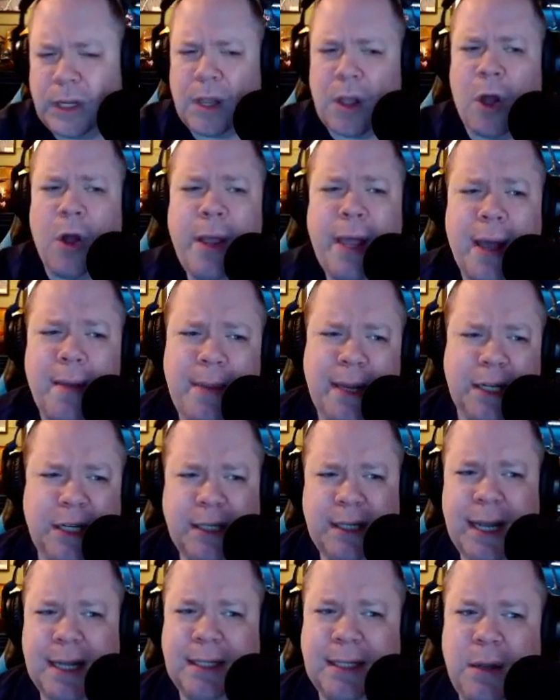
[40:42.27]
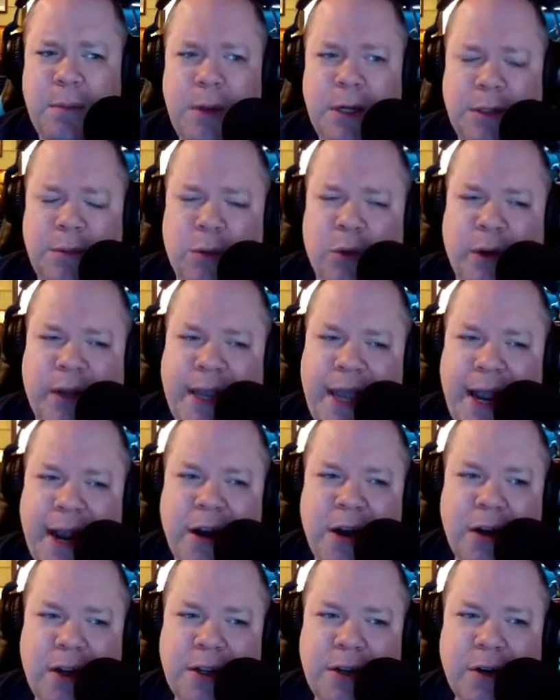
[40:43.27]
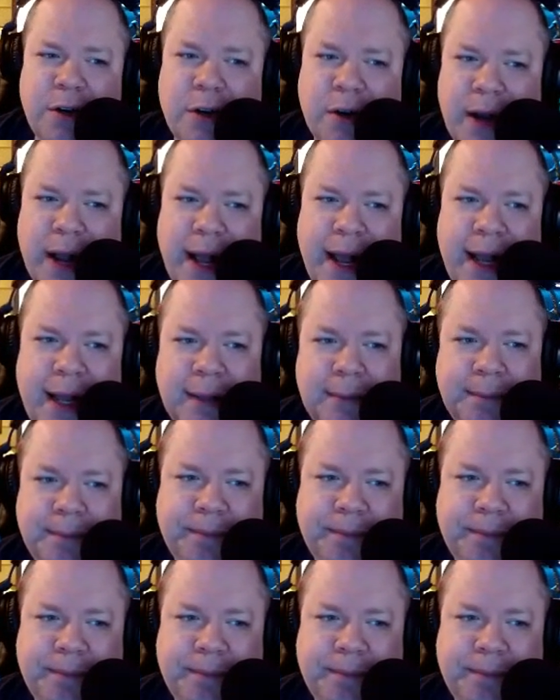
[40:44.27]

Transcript: Oh yeah, I mean she's had so much more character uh,